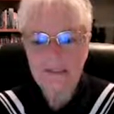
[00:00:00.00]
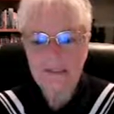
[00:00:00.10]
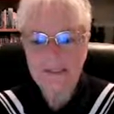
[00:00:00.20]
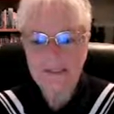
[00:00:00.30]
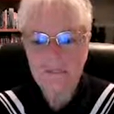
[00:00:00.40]

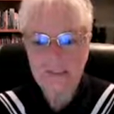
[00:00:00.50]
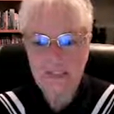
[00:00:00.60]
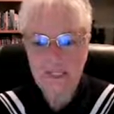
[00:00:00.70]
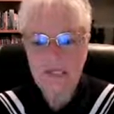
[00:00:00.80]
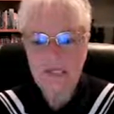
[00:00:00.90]
this
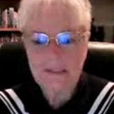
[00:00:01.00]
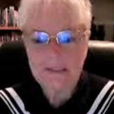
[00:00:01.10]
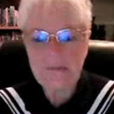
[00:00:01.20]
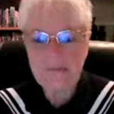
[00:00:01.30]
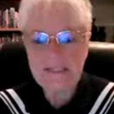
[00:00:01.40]
machine is a
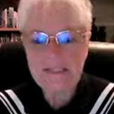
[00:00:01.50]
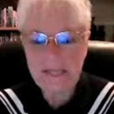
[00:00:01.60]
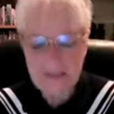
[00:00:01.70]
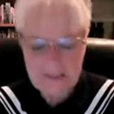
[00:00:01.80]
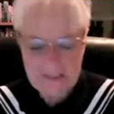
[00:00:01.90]
little bit
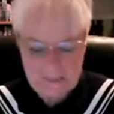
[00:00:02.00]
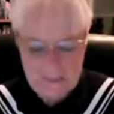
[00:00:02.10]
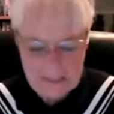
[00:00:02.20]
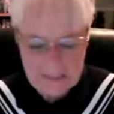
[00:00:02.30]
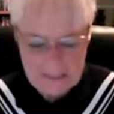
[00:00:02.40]
scary to
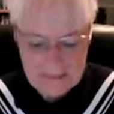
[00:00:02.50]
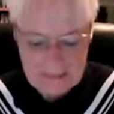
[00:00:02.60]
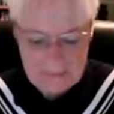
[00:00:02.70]
me,